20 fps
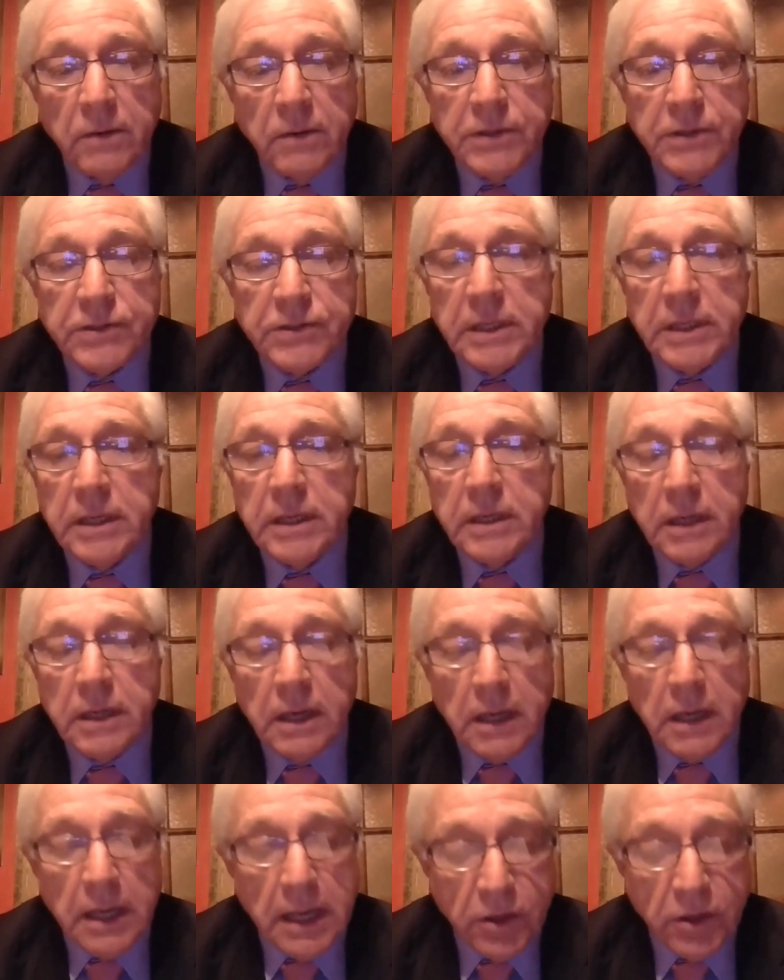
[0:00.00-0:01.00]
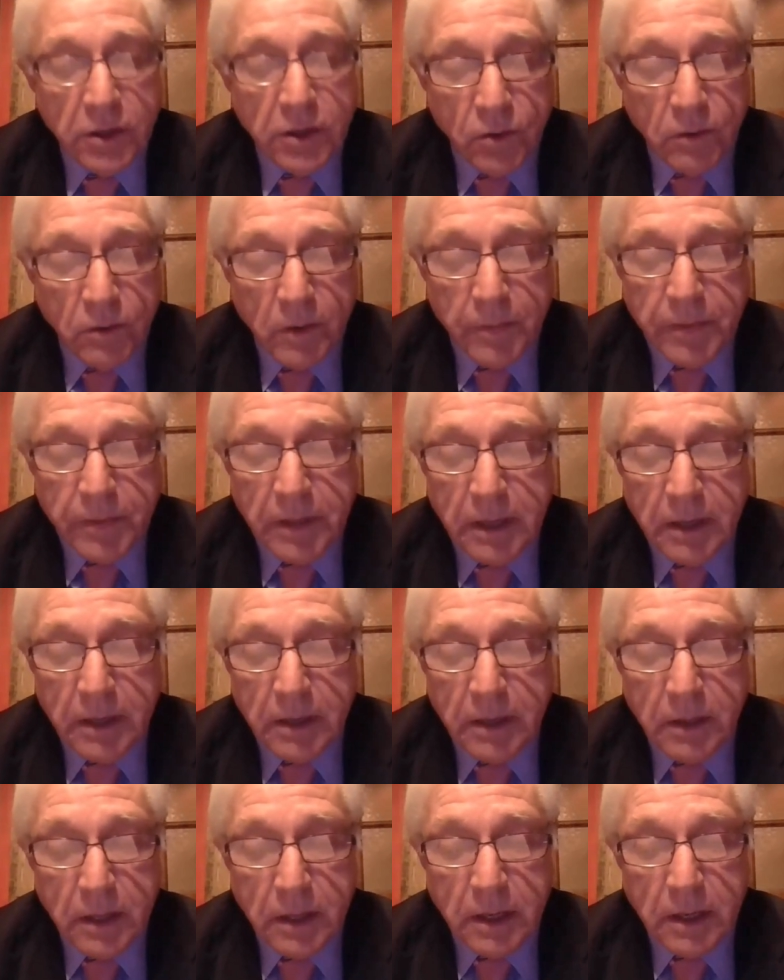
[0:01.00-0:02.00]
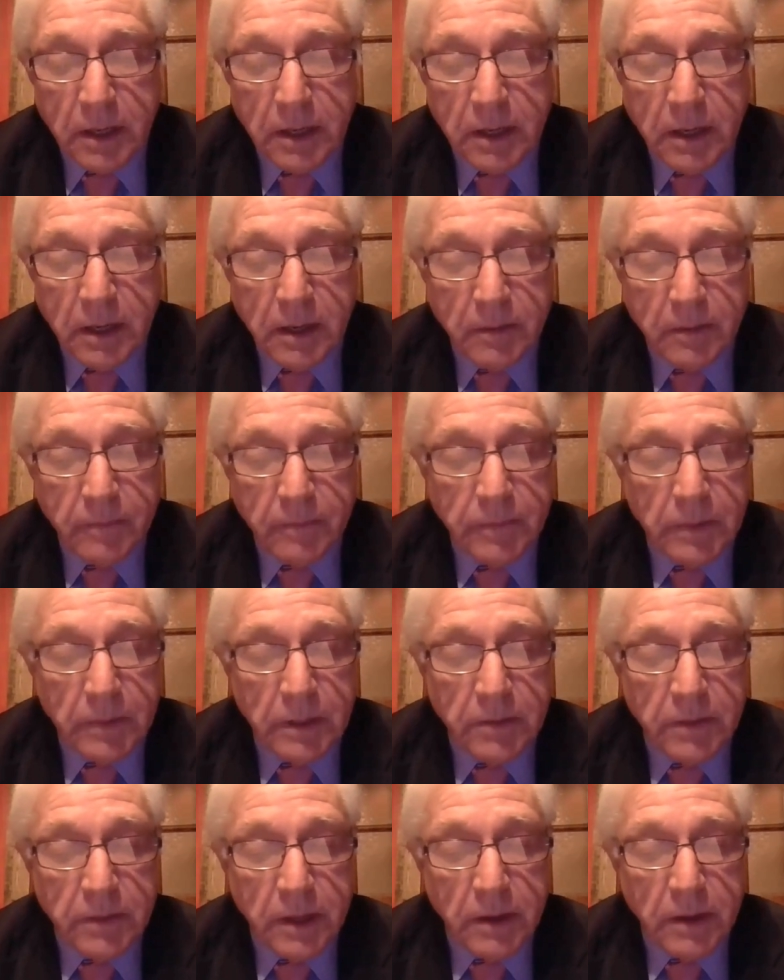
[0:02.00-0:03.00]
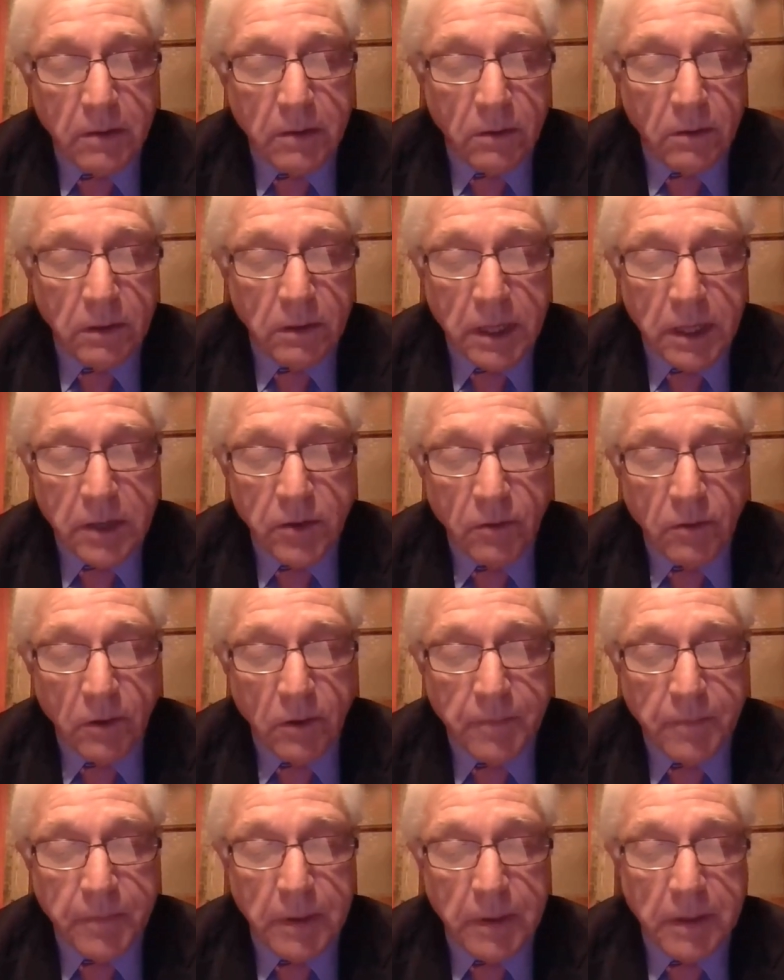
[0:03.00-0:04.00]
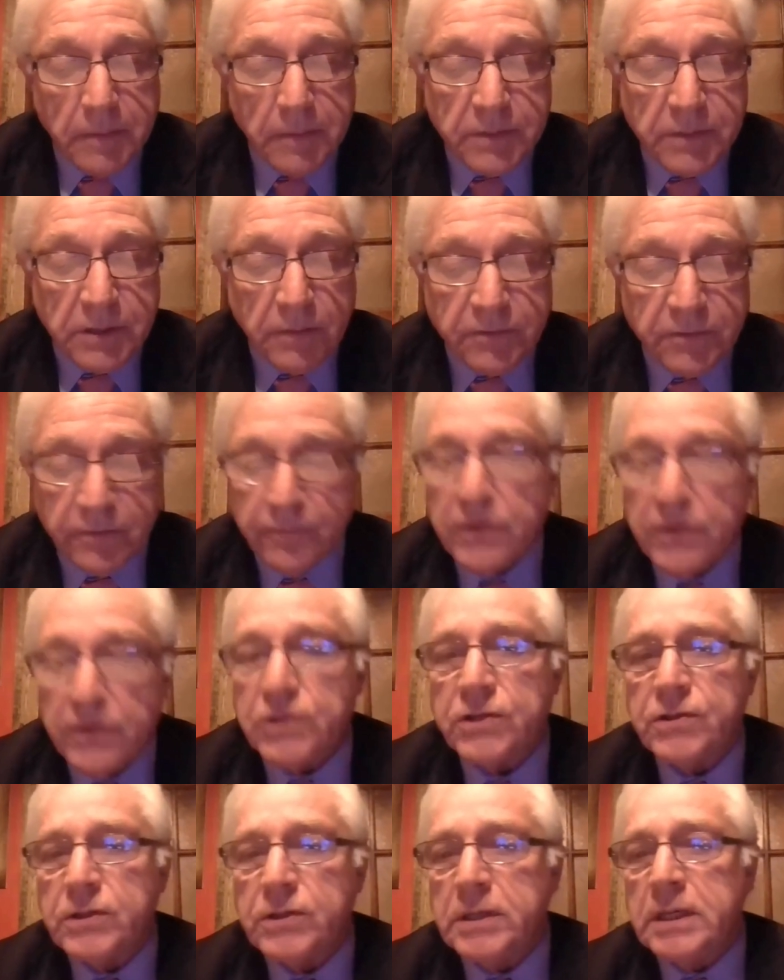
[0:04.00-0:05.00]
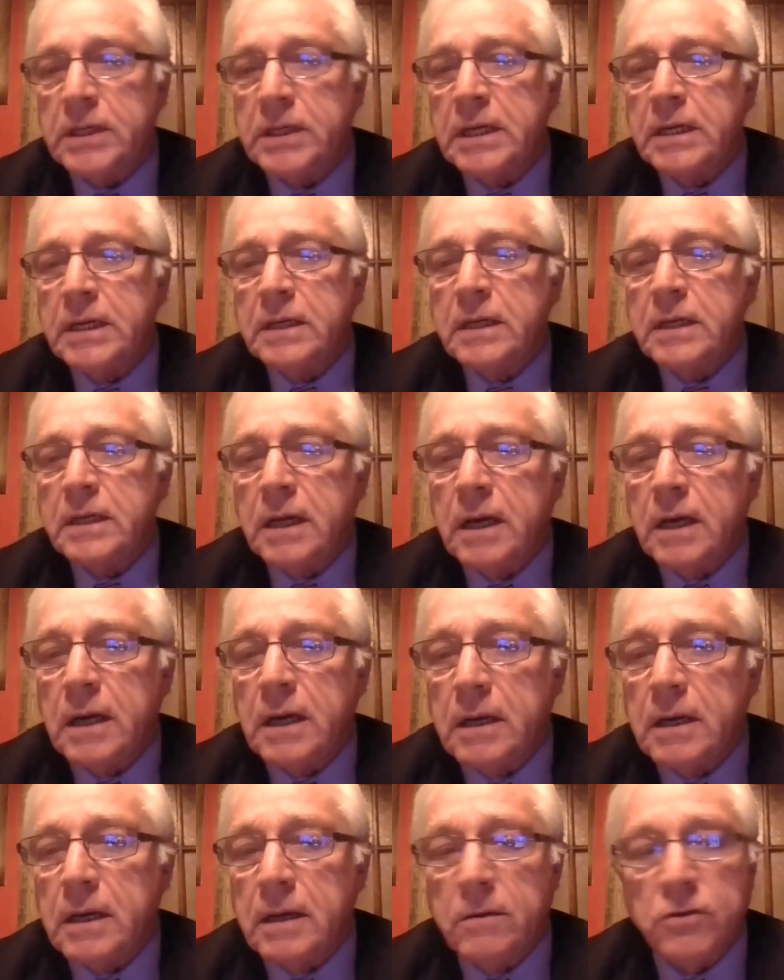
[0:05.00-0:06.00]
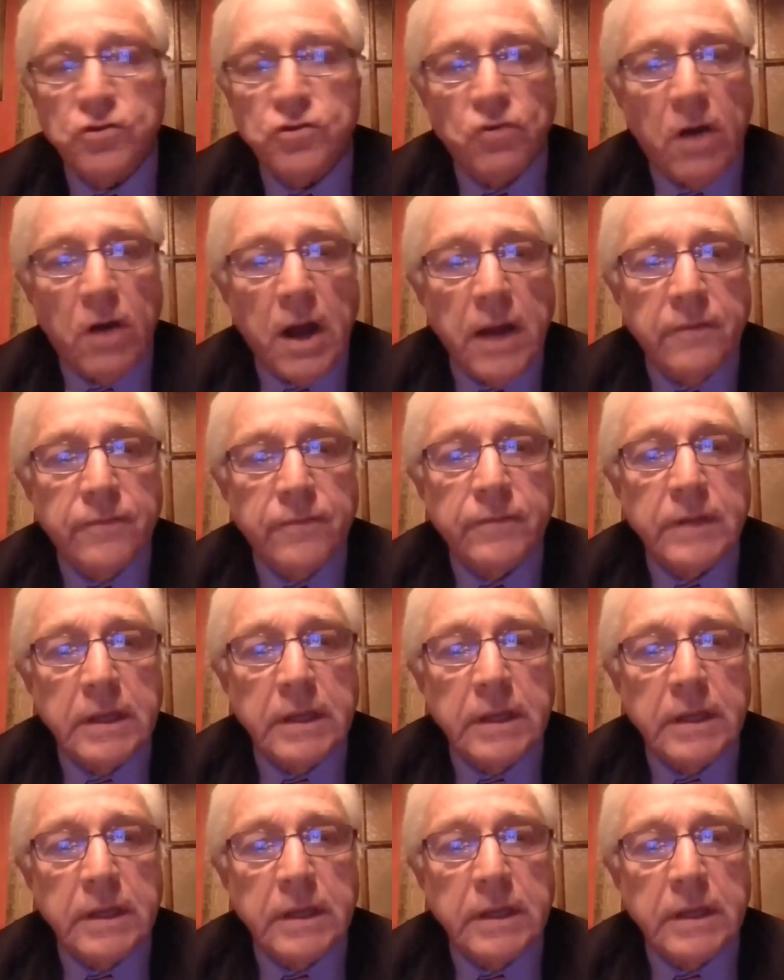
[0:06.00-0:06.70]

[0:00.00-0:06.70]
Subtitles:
We see in Europe, they call it Europe self-sufficiency drive